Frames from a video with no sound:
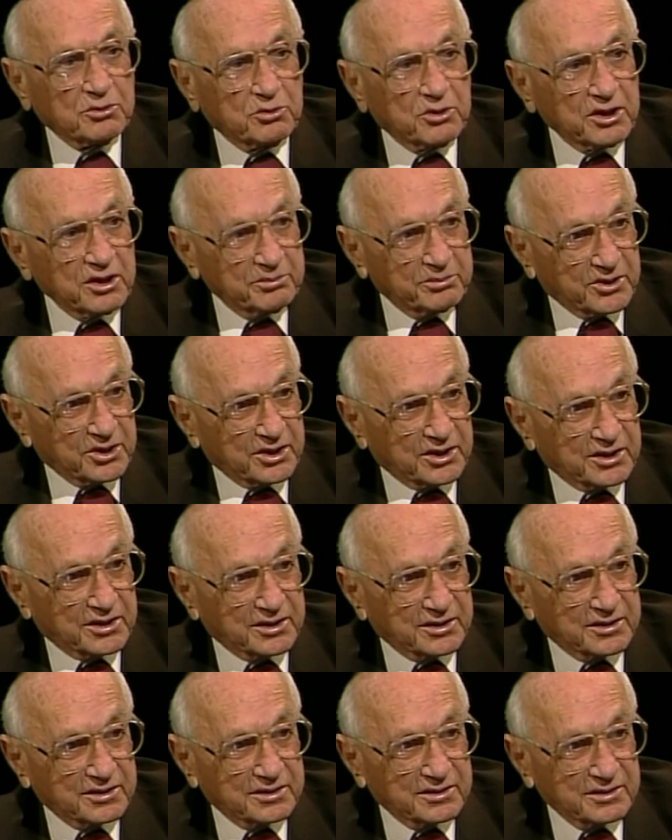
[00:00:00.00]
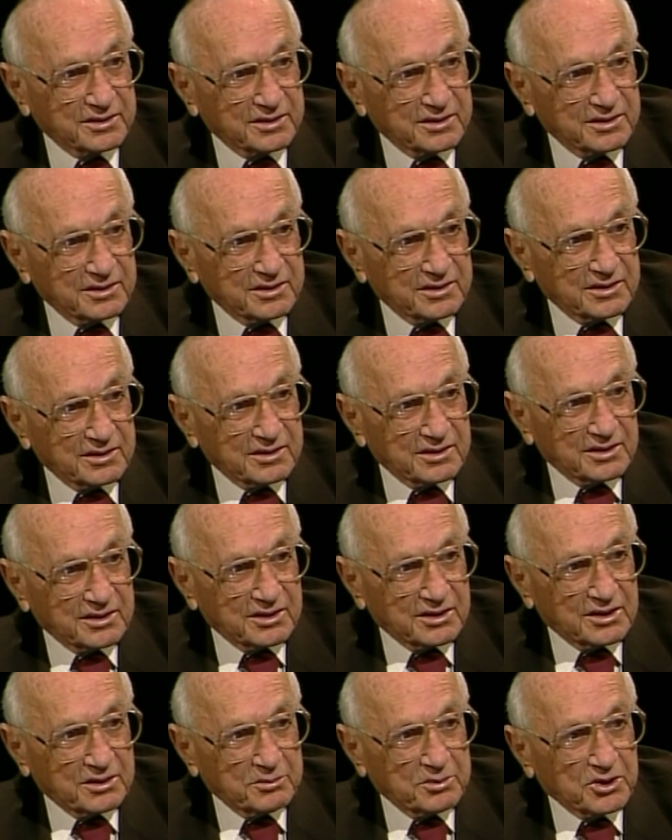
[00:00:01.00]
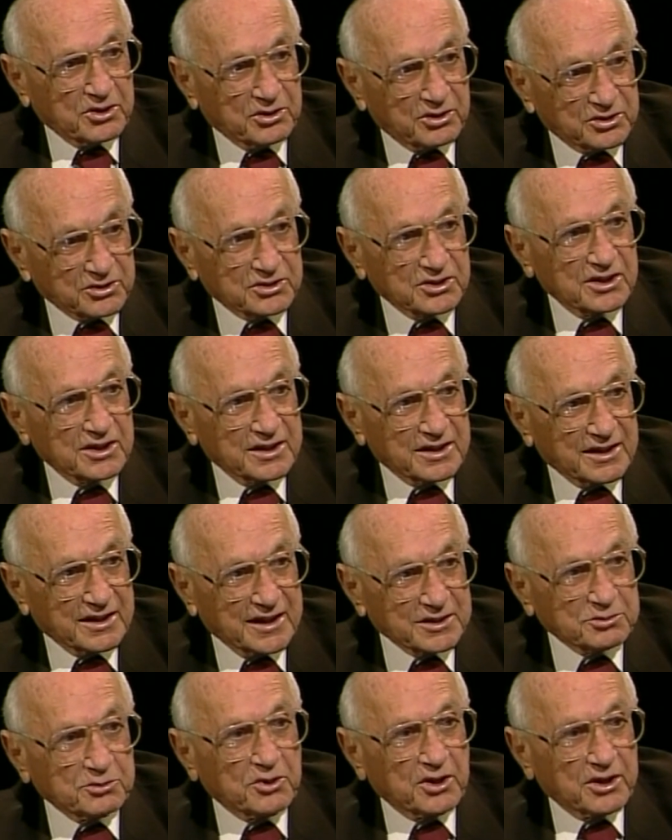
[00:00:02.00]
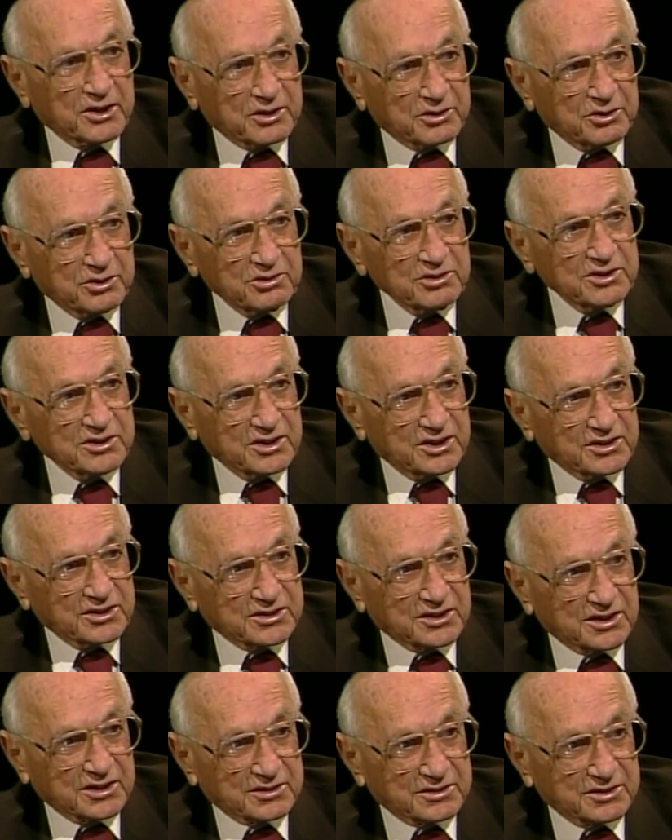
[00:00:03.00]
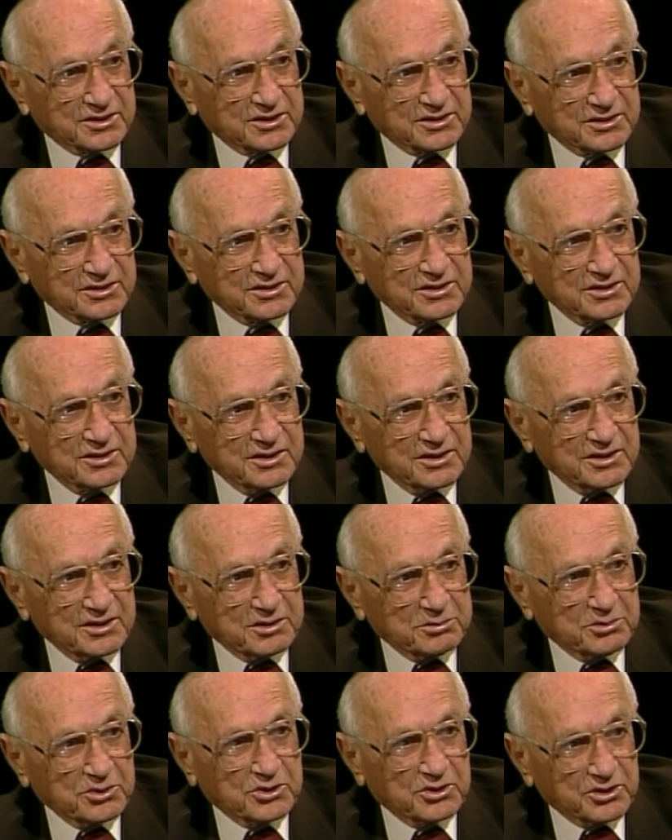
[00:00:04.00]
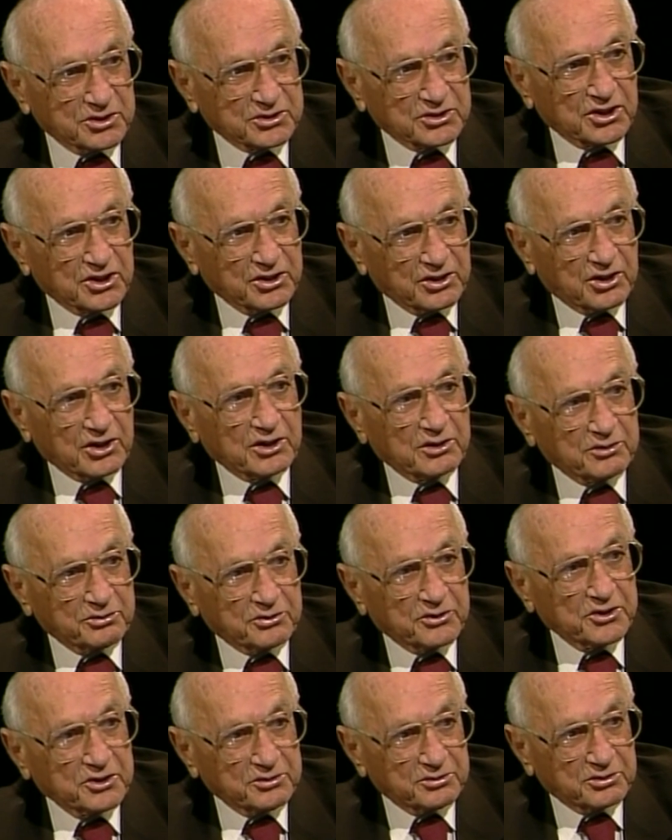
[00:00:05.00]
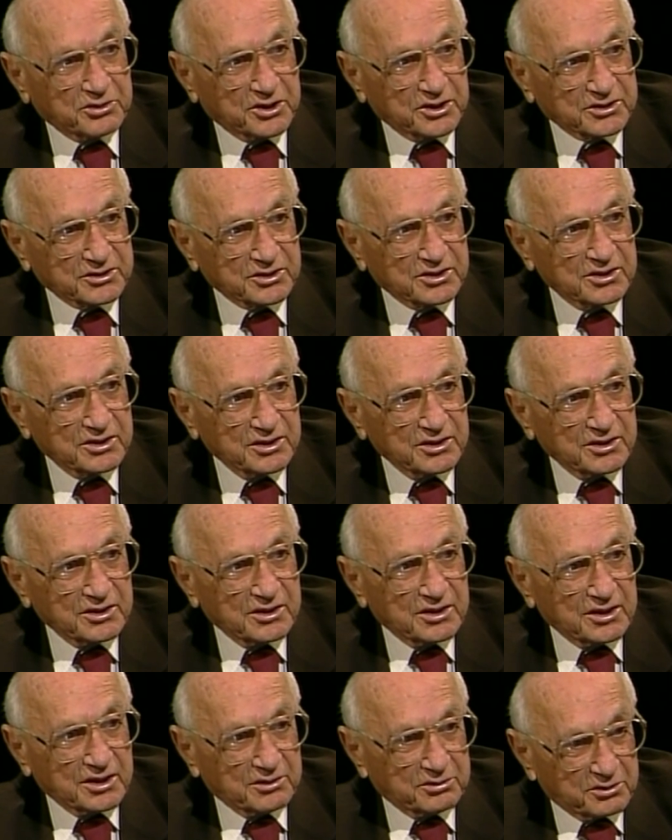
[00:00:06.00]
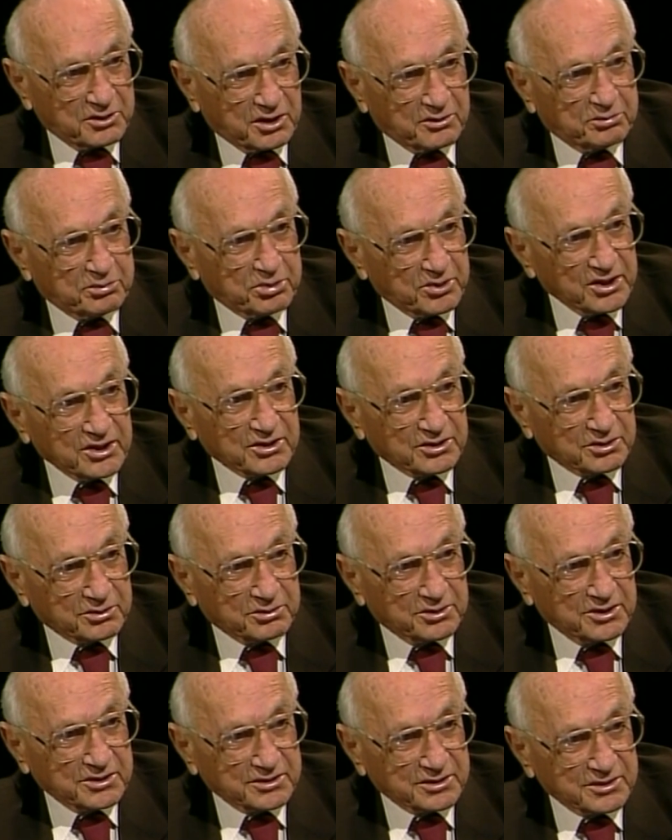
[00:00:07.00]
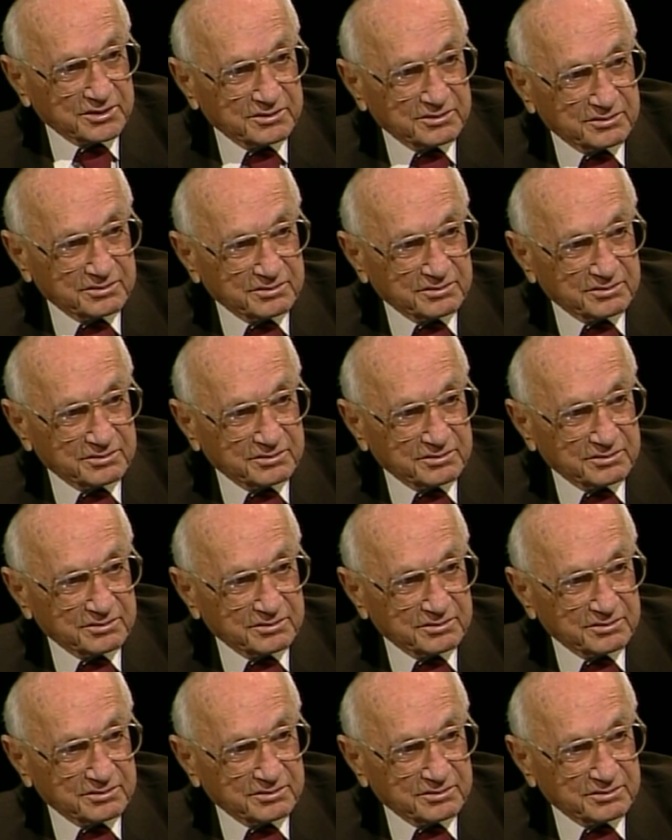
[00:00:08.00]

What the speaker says: they want to be in, because that's why they're holding these assets, because they are free of risk, of political risk.